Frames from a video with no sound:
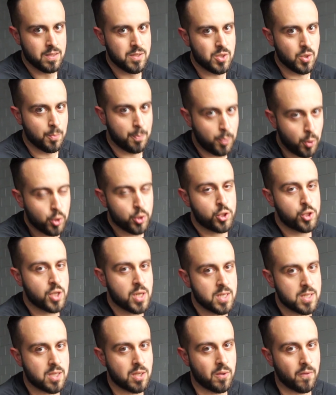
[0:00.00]
to push
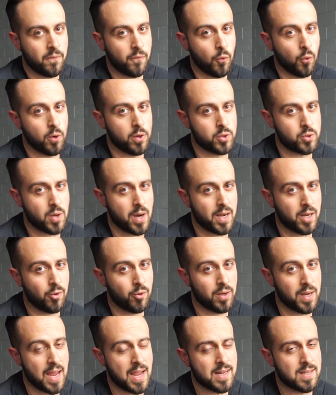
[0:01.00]
into the floor to try to
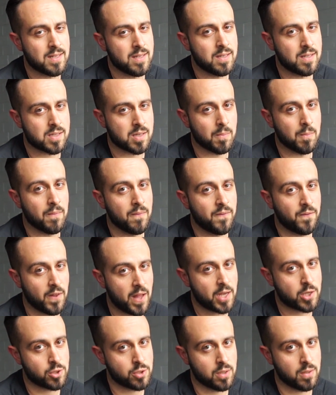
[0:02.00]
create some
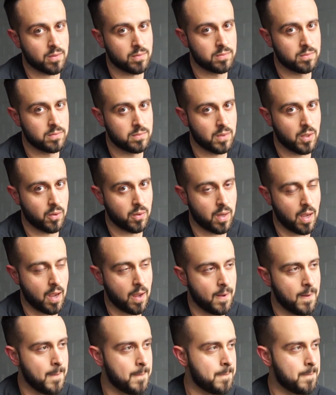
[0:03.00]
flexion, okay,